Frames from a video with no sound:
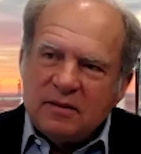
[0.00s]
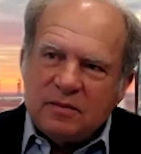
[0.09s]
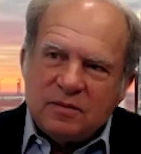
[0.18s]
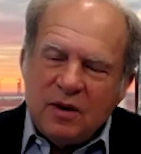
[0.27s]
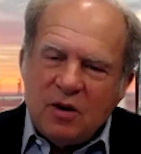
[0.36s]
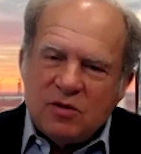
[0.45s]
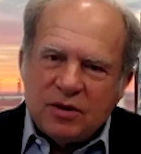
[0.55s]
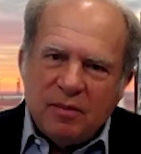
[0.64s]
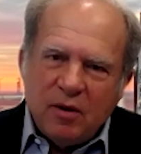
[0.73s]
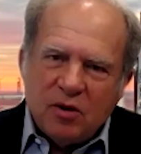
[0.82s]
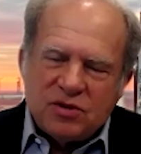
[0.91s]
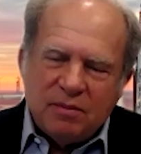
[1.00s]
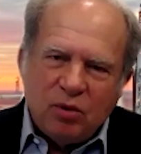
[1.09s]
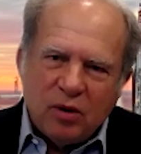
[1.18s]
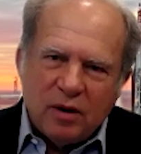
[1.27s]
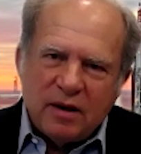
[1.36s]
those are the most
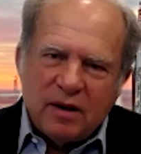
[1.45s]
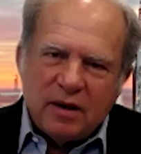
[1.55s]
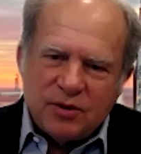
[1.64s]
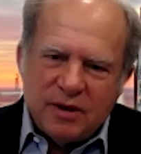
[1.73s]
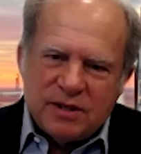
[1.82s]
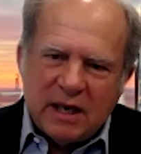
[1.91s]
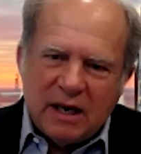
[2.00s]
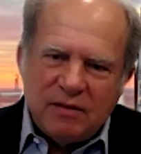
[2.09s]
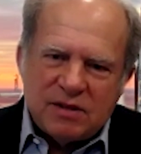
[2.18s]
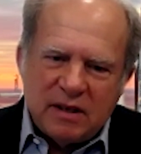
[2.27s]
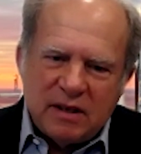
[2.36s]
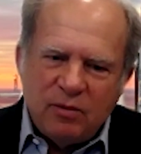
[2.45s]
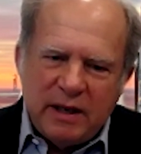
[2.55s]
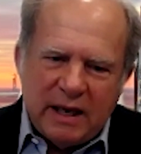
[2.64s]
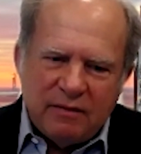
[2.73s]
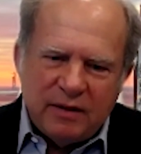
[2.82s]
important countries. Obviously,
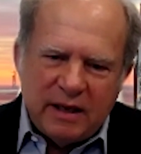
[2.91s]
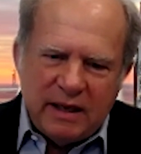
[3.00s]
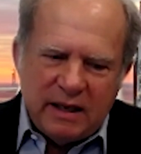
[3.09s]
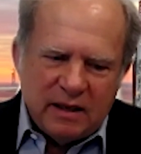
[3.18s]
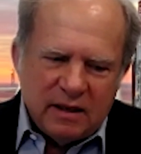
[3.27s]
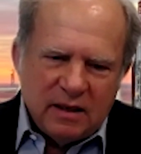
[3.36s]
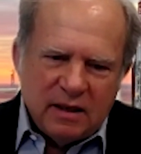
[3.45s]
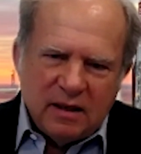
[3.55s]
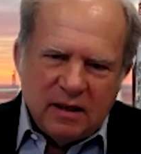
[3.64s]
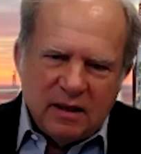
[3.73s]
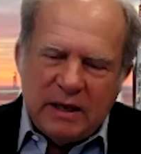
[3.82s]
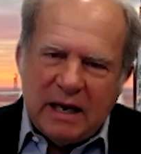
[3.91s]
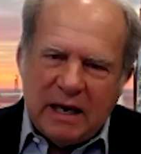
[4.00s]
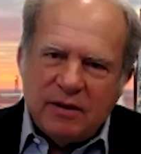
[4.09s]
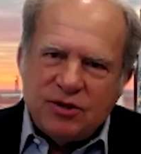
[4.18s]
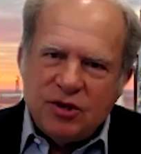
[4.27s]
we have
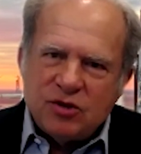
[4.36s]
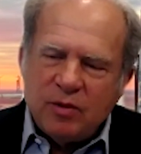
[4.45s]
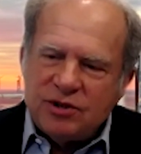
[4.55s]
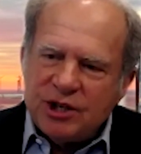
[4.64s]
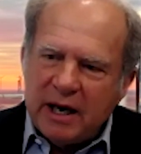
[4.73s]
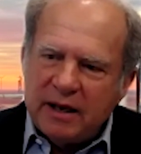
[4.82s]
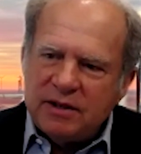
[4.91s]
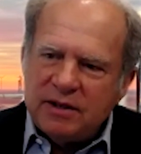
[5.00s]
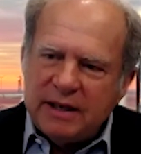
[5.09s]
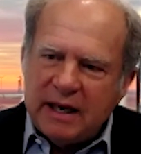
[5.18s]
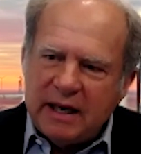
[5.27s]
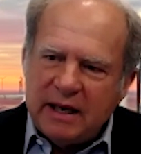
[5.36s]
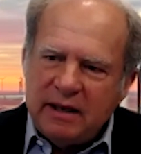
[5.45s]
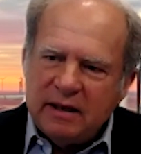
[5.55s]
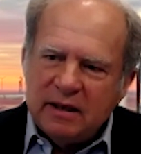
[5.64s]
issues with China today